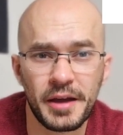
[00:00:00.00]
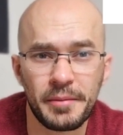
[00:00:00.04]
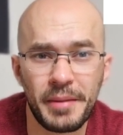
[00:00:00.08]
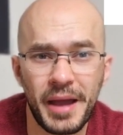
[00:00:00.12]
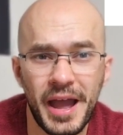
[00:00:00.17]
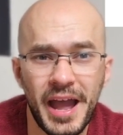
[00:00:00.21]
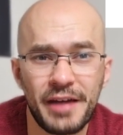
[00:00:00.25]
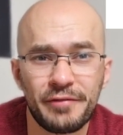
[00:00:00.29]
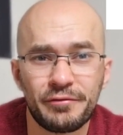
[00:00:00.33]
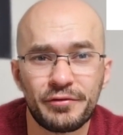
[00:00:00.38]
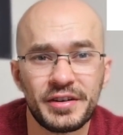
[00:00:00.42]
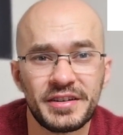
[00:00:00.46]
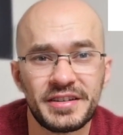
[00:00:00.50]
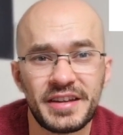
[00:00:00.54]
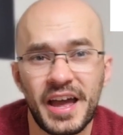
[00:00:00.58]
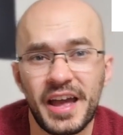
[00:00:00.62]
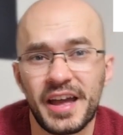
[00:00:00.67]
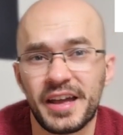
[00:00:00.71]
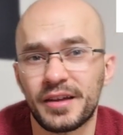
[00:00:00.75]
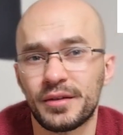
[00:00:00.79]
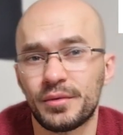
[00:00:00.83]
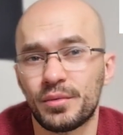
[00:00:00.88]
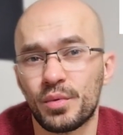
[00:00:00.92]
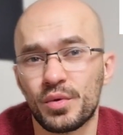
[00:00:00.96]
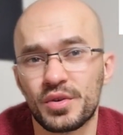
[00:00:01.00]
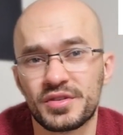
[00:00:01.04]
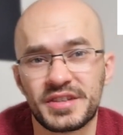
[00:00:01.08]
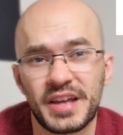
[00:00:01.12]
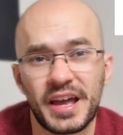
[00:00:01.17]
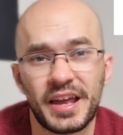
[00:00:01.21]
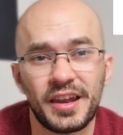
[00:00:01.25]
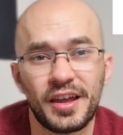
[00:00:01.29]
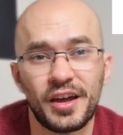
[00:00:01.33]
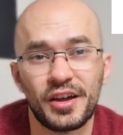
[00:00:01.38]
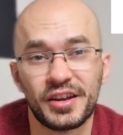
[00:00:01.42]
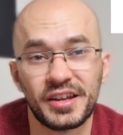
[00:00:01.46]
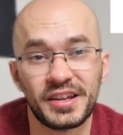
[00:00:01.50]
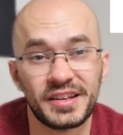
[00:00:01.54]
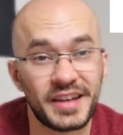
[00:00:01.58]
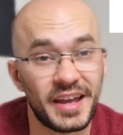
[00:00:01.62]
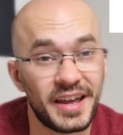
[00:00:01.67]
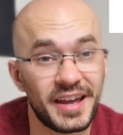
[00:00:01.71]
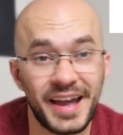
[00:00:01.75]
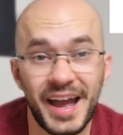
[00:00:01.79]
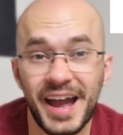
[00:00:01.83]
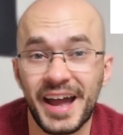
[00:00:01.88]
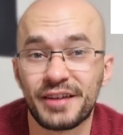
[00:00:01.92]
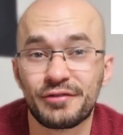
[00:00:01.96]
every day was a learning
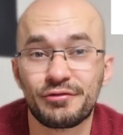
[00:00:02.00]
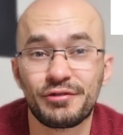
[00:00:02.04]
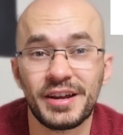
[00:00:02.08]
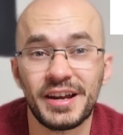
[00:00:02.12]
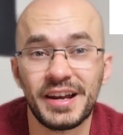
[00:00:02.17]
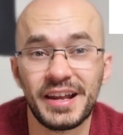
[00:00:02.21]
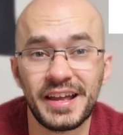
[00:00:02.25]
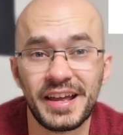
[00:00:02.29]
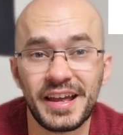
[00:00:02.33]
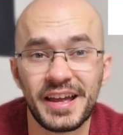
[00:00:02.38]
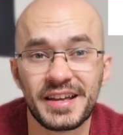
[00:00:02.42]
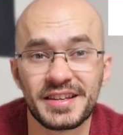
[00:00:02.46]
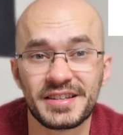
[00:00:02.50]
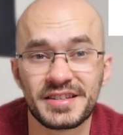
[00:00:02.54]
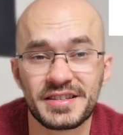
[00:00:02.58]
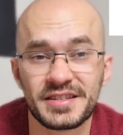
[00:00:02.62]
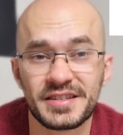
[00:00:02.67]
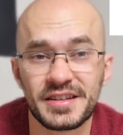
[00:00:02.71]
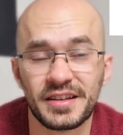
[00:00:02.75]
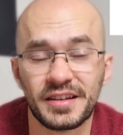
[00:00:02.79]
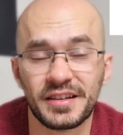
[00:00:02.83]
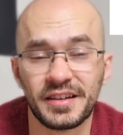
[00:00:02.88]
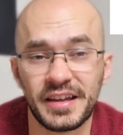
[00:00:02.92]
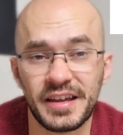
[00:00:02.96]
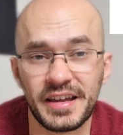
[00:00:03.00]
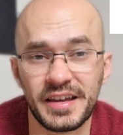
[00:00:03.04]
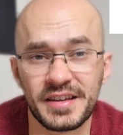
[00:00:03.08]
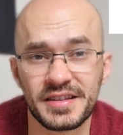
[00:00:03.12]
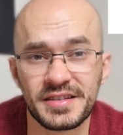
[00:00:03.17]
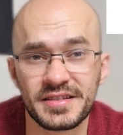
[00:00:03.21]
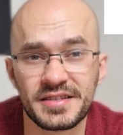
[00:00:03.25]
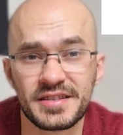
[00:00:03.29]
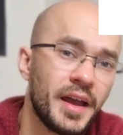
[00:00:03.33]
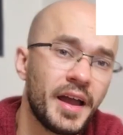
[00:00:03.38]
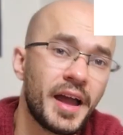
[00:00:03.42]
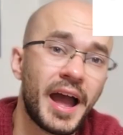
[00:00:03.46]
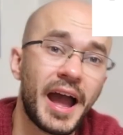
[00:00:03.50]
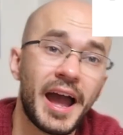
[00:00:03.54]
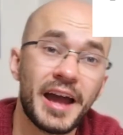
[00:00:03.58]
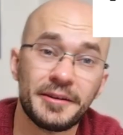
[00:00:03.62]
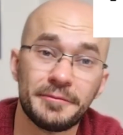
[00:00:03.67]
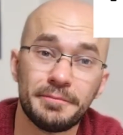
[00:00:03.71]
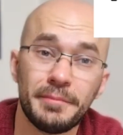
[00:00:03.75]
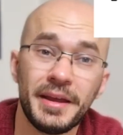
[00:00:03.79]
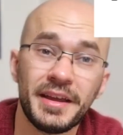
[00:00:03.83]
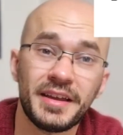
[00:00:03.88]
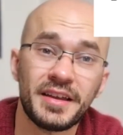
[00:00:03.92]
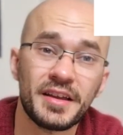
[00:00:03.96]
day, and really it still is. And
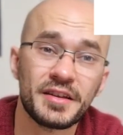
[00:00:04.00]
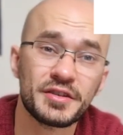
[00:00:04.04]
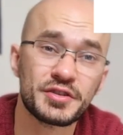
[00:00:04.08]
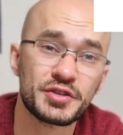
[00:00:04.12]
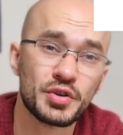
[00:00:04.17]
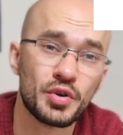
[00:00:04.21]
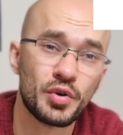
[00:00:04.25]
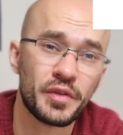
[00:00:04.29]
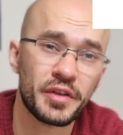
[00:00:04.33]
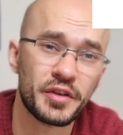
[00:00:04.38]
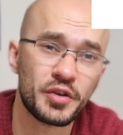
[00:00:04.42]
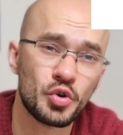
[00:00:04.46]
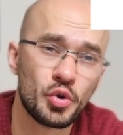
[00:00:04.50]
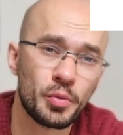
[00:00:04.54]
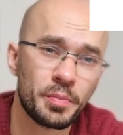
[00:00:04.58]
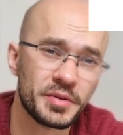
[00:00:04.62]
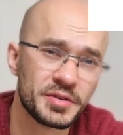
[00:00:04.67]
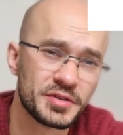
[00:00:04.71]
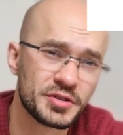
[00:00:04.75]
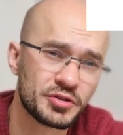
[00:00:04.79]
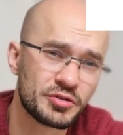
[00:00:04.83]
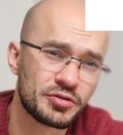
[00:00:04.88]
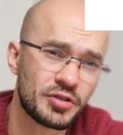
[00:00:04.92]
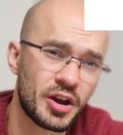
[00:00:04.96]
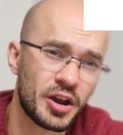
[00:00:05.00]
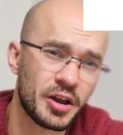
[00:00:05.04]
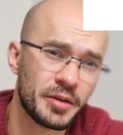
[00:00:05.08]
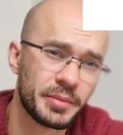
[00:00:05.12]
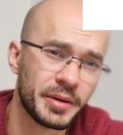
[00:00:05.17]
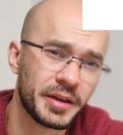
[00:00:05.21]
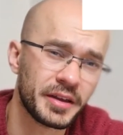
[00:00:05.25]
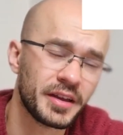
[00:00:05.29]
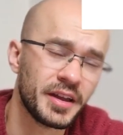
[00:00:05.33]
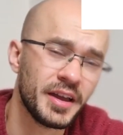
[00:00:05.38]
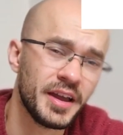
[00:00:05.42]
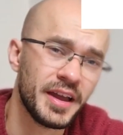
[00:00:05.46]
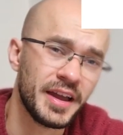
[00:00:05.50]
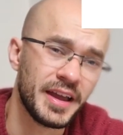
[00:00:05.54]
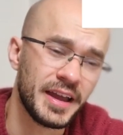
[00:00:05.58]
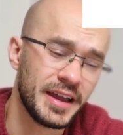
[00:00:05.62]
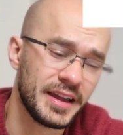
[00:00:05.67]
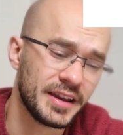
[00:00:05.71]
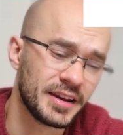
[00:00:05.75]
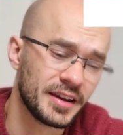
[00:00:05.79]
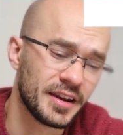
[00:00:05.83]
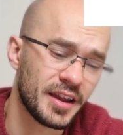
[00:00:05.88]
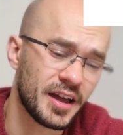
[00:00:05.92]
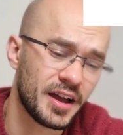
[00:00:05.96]
making sure that you're prescribing
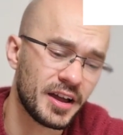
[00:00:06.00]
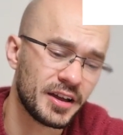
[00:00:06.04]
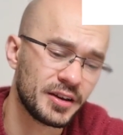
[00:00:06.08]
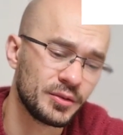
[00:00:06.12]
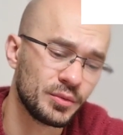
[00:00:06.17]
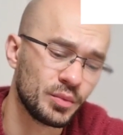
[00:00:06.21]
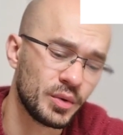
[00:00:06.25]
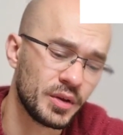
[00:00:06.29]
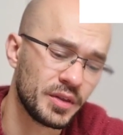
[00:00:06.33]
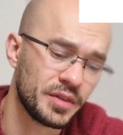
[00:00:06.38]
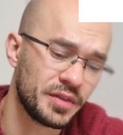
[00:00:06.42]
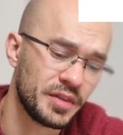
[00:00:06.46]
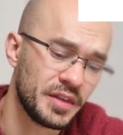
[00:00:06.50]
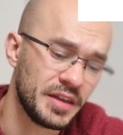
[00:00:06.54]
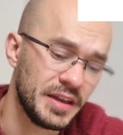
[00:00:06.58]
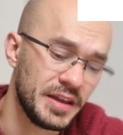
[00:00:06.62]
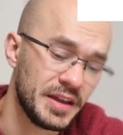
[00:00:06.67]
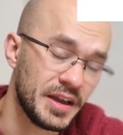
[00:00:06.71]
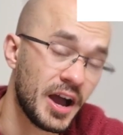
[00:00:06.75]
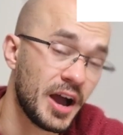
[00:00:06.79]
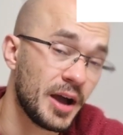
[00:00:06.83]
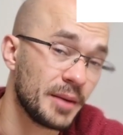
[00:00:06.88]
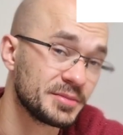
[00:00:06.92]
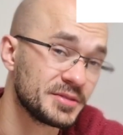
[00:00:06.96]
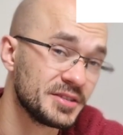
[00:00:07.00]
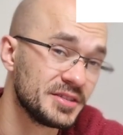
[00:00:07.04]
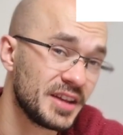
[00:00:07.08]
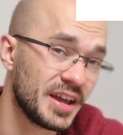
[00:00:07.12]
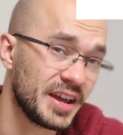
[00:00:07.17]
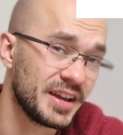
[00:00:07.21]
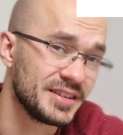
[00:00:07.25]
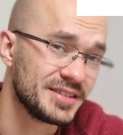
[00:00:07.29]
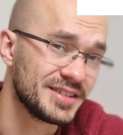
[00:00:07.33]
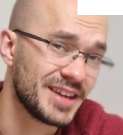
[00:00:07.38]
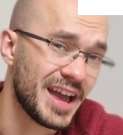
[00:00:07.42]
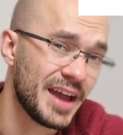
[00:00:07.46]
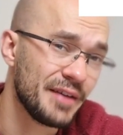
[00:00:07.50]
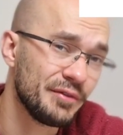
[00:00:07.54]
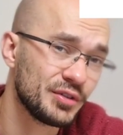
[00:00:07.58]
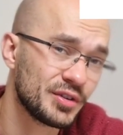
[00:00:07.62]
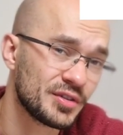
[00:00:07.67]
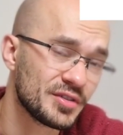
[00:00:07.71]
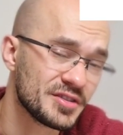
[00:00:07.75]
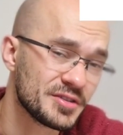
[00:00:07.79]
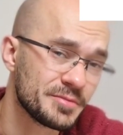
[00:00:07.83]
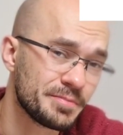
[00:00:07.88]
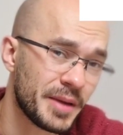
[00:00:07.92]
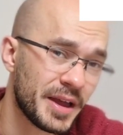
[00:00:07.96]
in line with the up-to-date
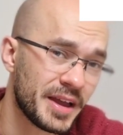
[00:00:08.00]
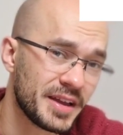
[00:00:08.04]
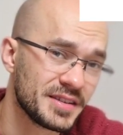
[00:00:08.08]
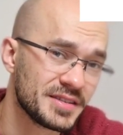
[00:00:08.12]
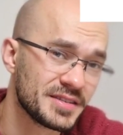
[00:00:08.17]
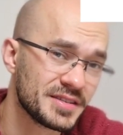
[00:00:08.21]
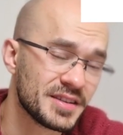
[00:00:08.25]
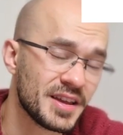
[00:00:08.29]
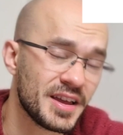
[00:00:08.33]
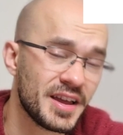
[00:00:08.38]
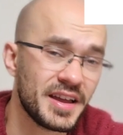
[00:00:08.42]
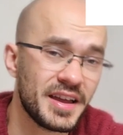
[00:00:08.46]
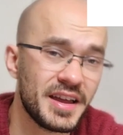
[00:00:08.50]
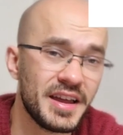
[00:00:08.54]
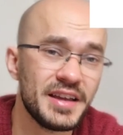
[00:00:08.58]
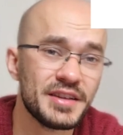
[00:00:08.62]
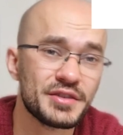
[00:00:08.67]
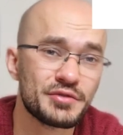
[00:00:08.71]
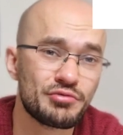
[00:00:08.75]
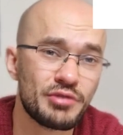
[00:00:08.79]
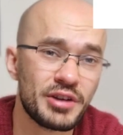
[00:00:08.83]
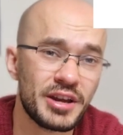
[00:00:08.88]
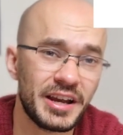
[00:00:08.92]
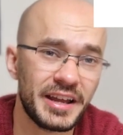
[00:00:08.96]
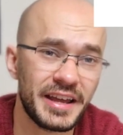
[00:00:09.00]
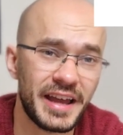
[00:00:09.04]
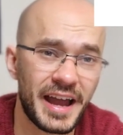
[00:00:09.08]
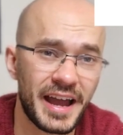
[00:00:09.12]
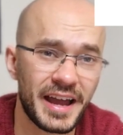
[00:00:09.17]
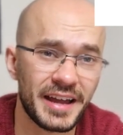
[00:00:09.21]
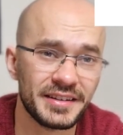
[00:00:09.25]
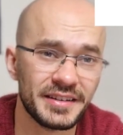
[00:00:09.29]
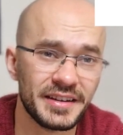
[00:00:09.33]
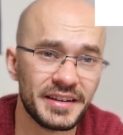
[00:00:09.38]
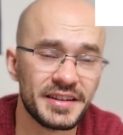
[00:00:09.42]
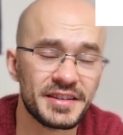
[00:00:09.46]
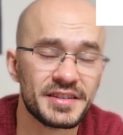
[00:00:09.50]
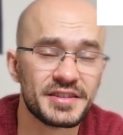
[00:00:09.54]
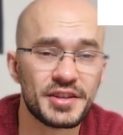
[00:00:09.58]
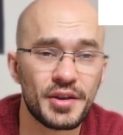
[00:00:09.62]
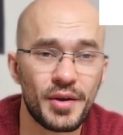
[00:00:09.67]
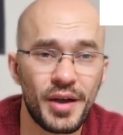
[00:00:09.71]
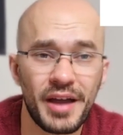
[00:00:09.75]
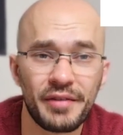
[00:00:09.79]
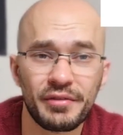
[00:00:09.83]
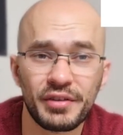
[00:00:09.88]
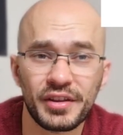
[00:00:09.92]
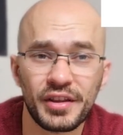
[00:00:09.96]
evidence base is really handy. So
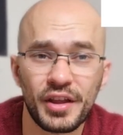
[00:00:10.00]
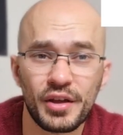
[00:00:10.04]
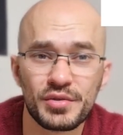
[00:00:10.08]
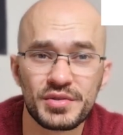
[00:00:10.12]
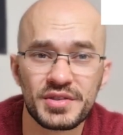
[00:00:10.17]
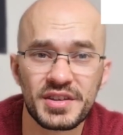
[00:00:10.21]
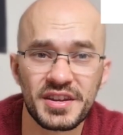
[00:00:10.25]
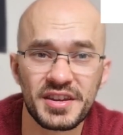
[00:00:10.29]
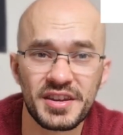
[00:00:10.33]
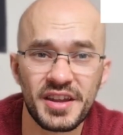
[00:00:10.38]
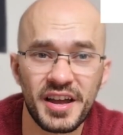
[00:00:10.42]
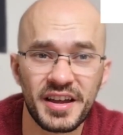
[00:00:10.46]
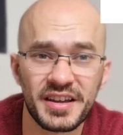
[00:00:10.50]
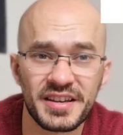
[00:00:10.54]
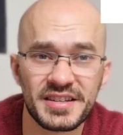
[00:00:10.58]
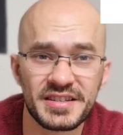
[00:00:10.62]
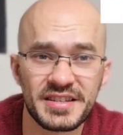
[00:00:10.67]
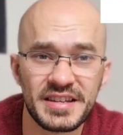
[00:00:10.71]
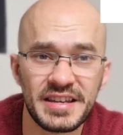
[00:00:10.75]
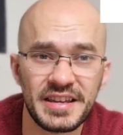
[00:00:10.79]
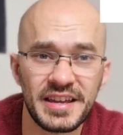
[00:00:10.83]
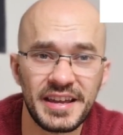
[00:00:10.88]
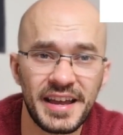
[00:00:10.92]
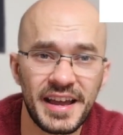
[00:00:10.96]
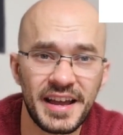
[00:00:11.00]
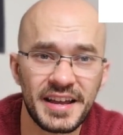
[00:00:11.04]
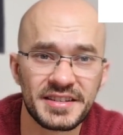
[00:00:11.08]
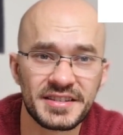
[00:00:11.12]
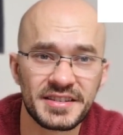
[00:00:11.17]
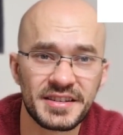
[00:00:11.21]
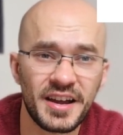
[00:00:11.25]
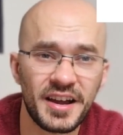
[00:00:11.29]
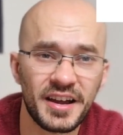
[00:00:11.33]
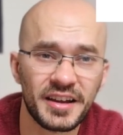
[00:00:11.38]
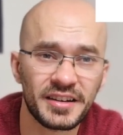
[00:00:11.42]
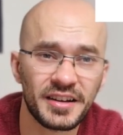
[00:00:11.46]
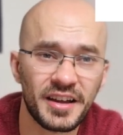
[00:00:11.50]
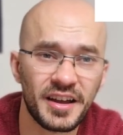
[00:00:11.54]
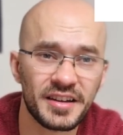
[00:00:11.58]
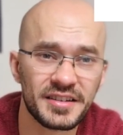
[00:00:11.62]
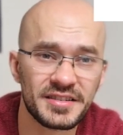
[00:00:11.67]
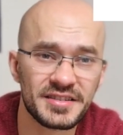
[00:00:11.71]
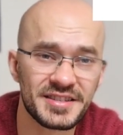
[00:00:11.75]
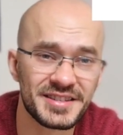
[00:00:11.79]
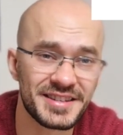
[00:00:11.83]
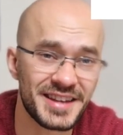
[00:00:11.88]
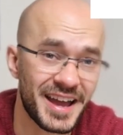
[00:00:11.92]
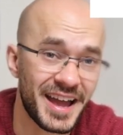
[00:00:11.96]
having those NICE CKS
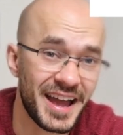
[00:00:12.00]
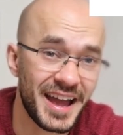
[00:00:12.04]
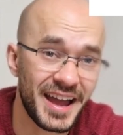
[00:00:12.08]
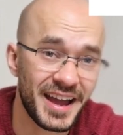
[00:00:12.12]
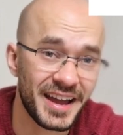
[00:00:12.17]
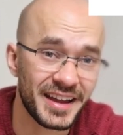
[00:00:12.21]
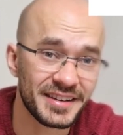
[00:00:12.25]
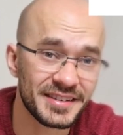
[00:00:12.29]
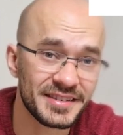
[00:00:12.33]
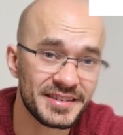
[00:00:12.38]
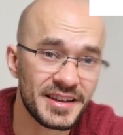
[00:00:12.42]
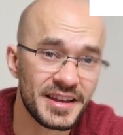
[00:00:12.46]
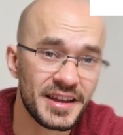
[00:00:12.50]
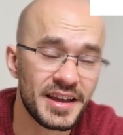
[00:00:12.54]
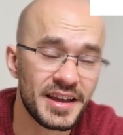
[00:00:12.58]
guidelines to hand